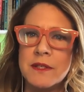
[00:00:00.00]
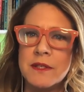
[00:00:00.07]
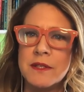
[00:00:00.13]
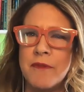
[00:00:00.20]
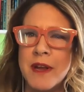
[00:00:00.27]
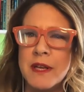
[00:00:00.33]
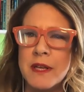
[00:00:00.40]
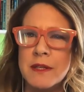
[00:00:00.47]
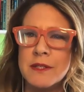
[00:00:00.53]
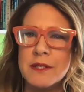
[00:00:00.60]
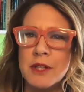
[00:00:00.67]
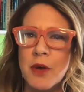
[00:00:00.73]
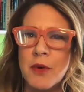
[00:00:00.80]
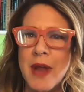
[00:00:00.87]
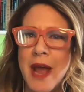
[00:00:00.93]
if I didn't
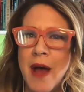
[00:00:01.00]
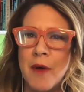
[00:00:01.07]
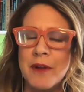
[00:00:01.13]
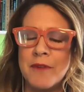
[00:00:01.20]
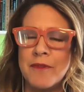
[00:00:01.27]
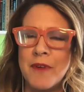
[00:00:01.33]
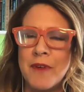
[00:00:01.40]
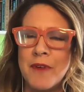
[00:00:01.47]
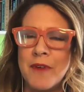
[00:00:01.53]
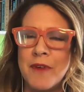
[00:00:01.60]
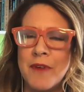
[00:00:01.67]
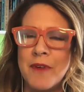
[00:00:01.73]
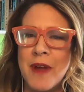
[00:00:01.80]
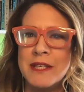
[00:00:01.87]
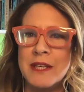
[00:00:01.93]
slow down if
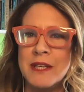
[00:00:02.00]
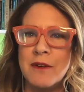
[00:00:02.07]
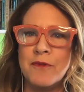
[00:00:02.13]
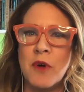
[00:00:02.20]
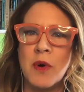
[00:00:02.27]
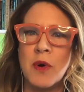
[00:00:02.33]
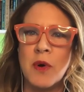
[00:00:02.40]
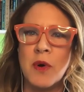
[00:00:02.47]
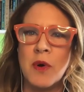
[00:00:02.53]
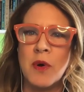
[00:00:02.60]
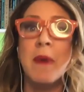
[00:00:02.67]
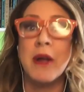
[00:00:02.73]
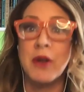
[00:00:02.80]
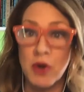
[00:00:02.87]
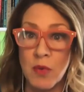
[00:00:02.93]
I didn't focus
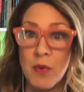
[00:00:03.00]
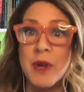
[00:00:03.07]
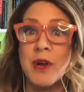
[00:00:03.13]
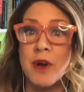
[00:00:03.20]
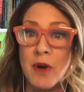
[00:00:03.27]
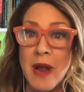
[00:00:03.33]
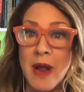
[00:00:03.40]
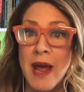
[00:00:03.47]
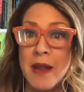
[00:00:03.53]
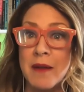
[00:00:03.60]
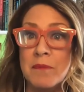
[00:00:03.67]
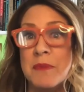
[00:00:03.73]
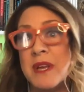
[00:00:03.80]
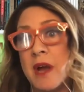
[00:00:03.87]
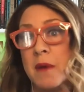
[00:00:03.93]
on my career
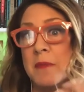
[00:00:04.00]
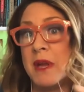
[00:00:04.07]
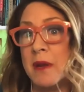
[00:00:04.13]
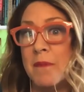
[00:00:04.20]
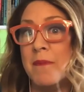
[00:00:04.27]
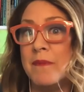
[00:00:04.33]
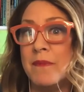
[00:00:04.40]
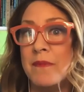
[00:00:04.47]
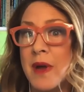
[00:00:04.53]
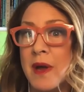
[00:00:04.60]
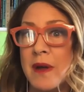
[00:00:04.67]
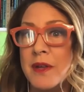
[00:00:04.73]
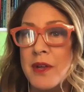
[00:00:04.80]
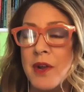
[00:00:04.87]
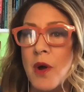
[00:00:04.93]
and becoming,
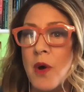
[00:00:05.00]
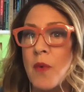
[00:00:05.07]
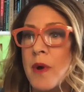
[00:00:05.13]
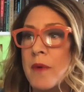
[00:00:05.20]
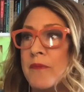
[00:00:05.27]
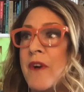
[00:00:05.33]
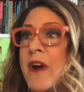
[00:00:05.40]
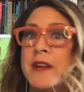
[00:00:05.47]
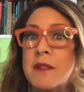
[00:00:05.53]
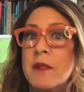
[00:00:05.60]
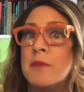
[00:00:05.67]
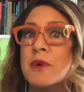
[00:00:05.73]
uh, you know, finding the